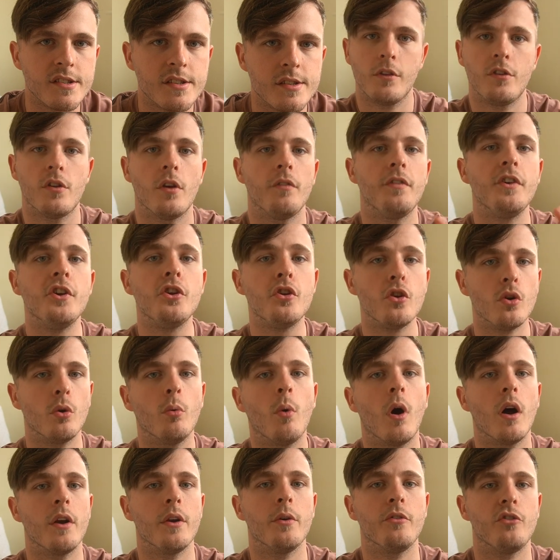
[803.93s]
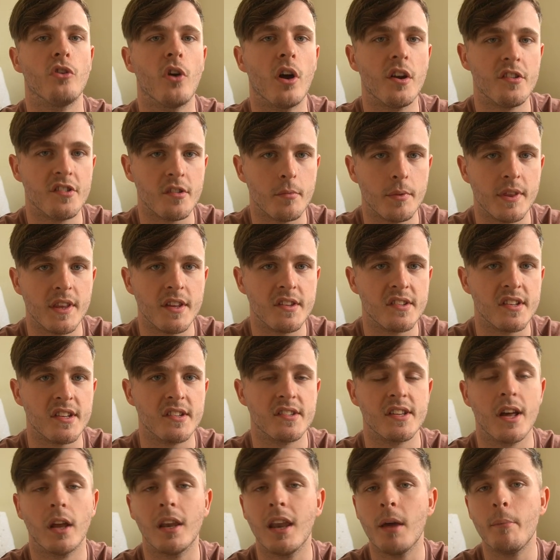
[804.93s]
So if you do wind up trying some of these things
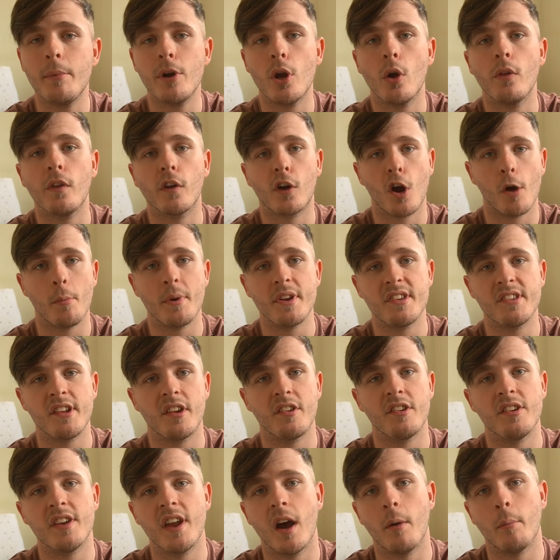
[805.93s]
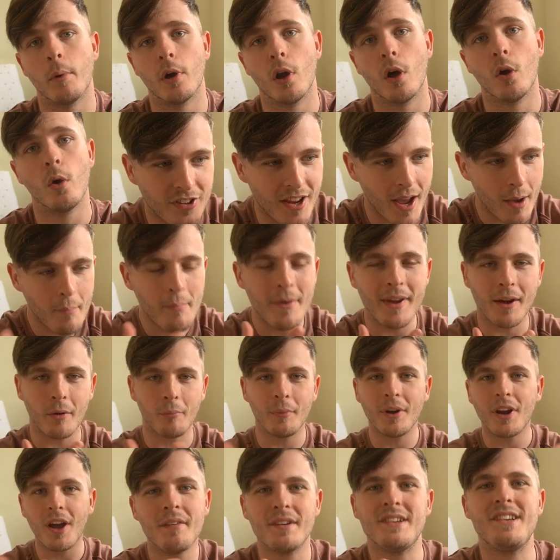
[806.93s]
out, let me know in the comment section down below. D M me and
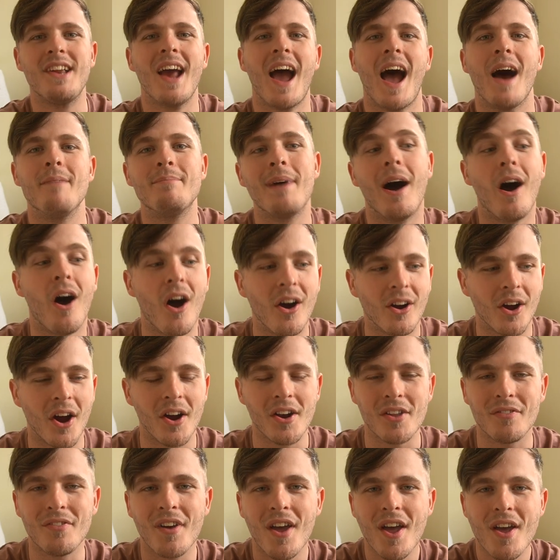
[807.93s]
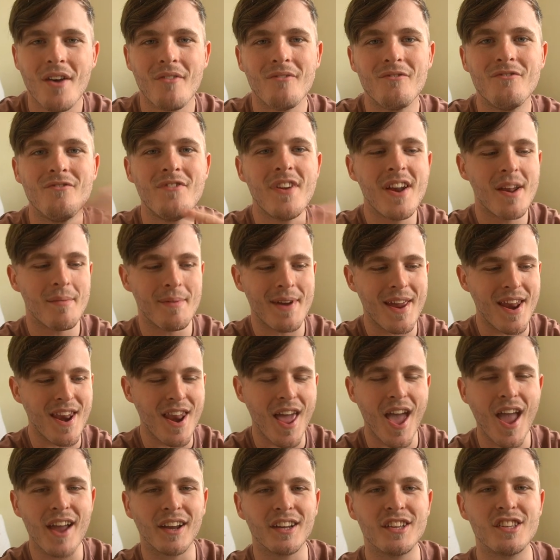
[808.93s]
we can have a chat about our kind of vitamin
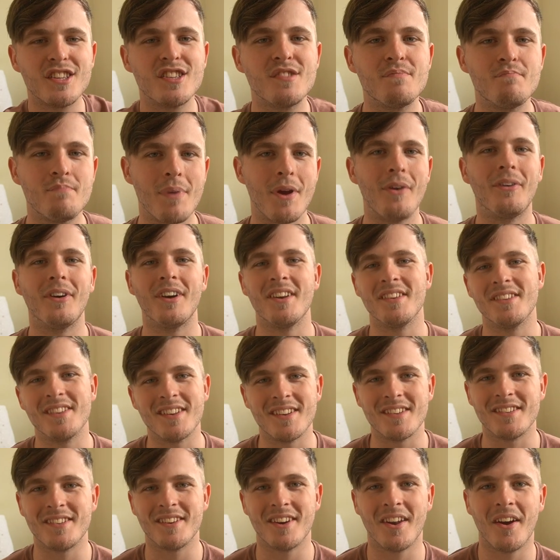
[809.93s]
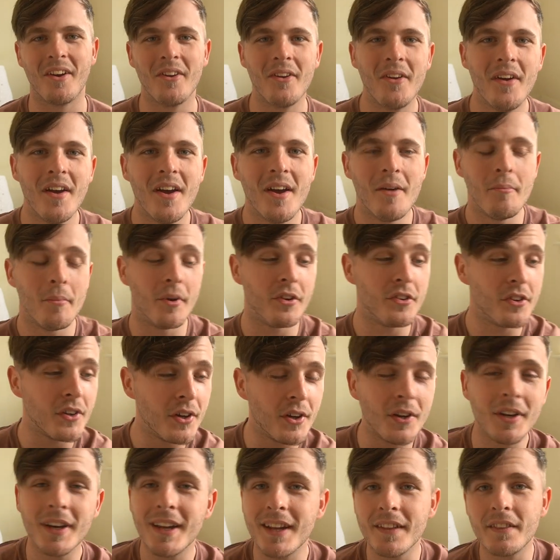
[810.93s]
experiences, you know? But do
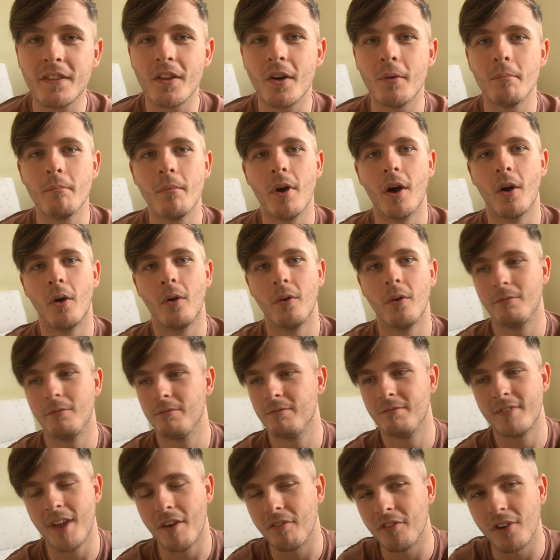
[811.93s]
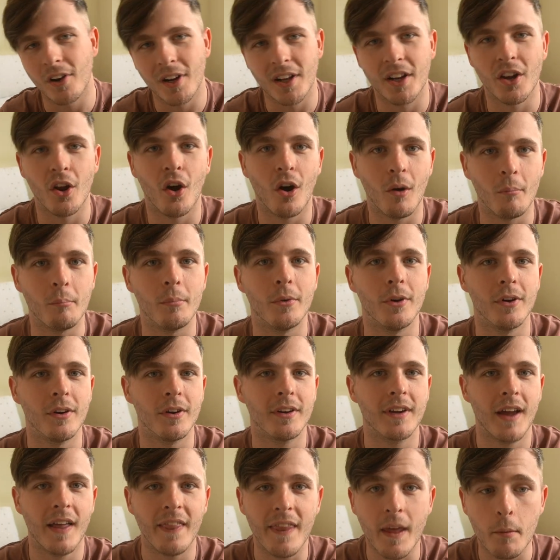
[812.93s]
you need them? Definitely not. But
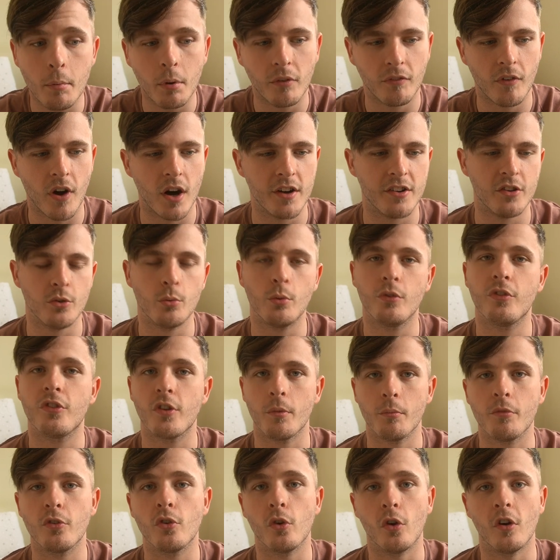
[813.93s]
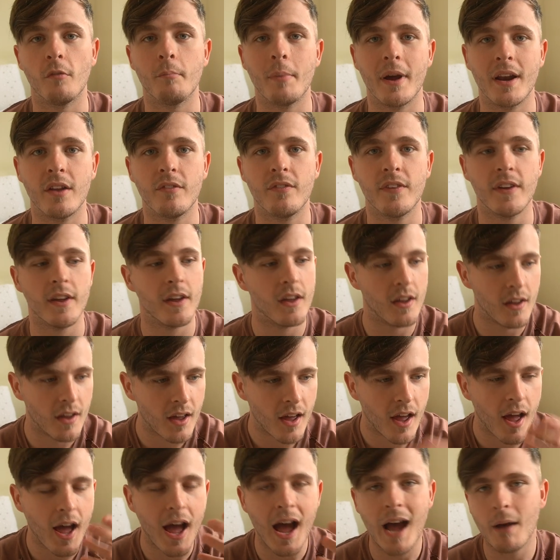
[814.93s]
can they provide you with some sort of benefit?
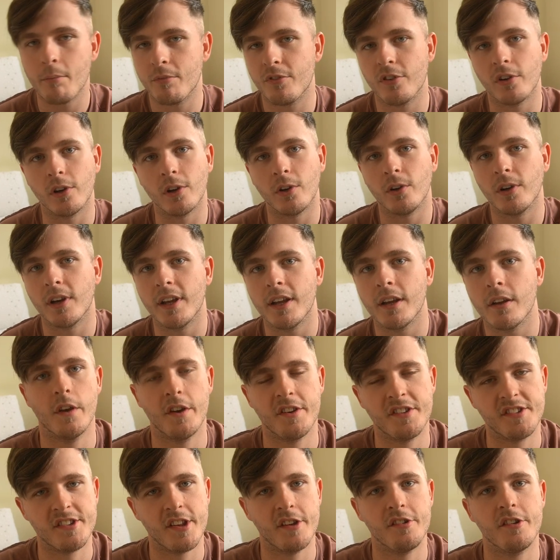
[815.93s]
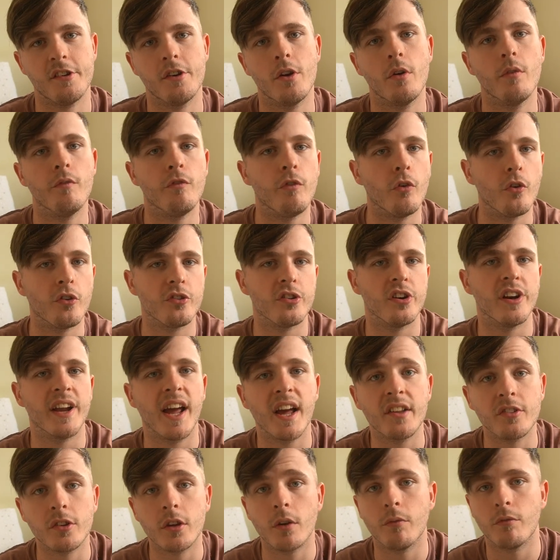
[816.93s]
Absolutely. The decision, unfortunately,
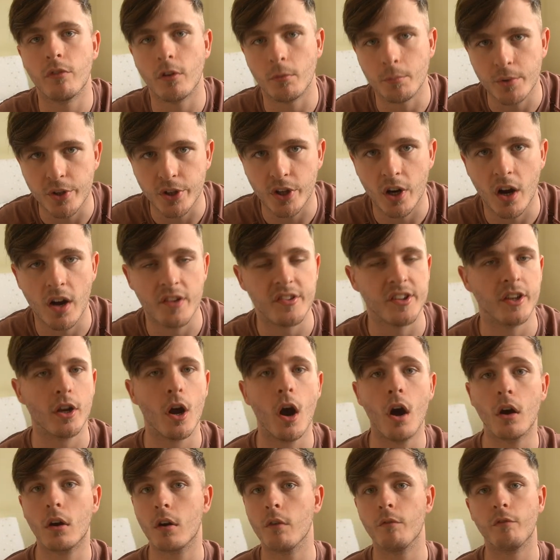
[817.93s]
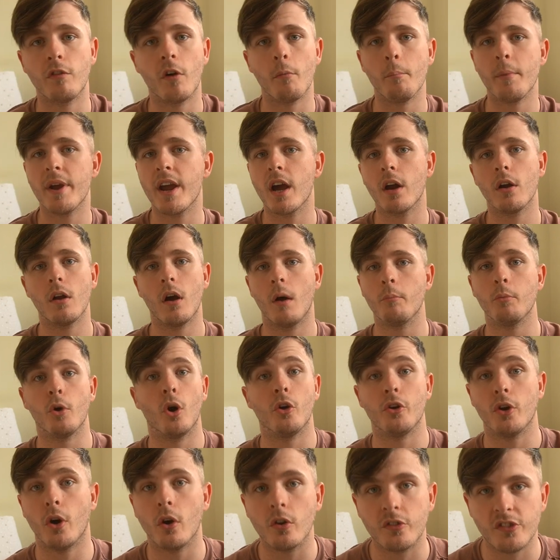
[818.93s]
has to come from you guys. It can't come from me, and I'm not
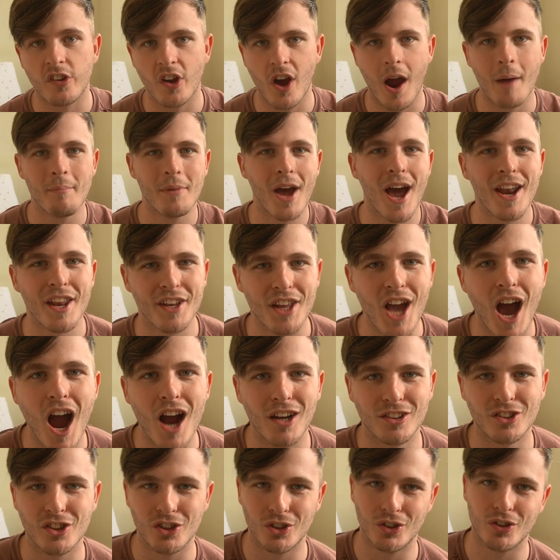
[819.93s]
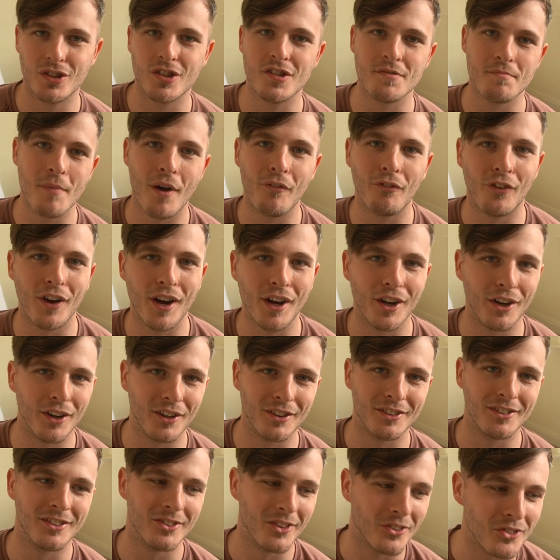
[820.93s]
a doctor. I'm not a doctor, as my
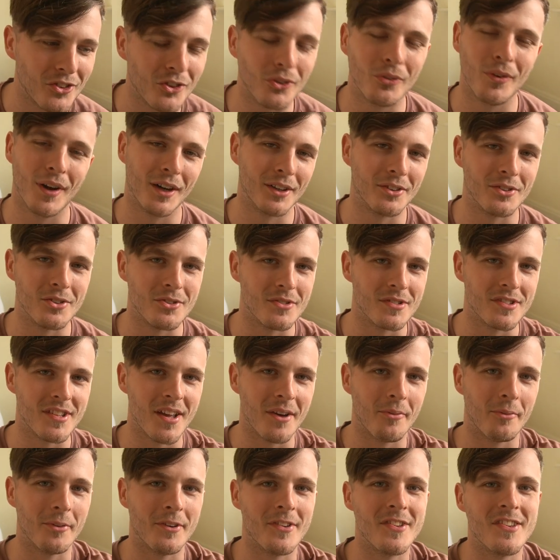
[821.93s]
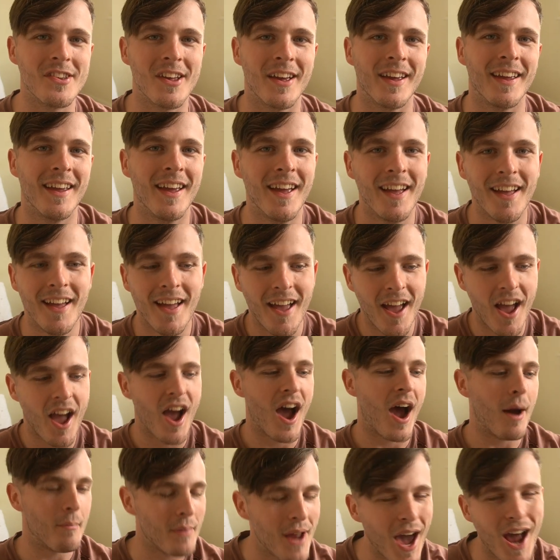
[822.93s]
friend Doctor Greg Doucette would say.
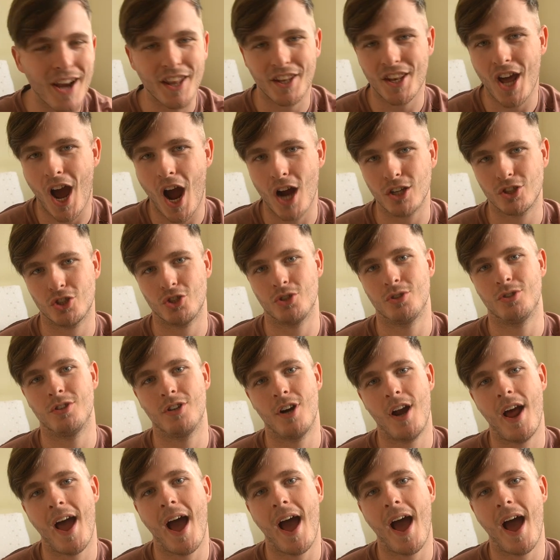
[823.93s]
I'm not a doctor.